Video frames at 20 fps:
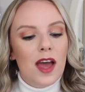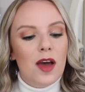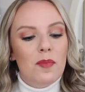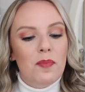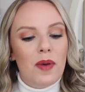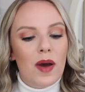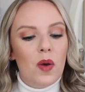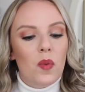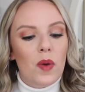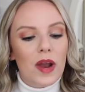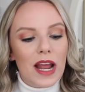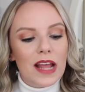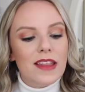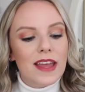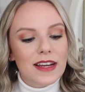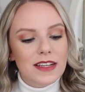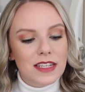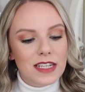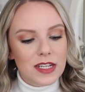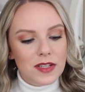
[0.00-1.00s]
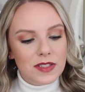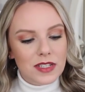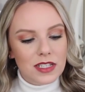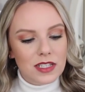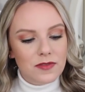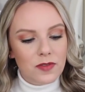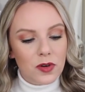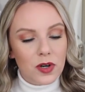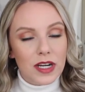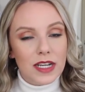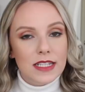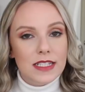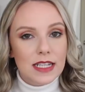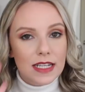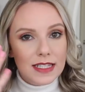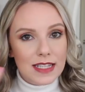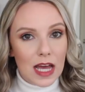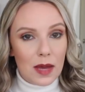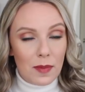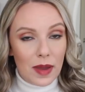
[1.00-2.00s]
But what I like to use this for is
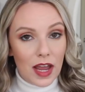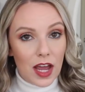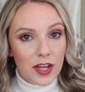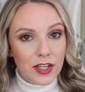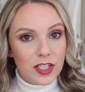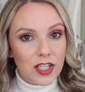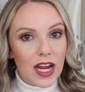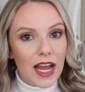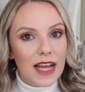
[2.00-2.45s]
to set my under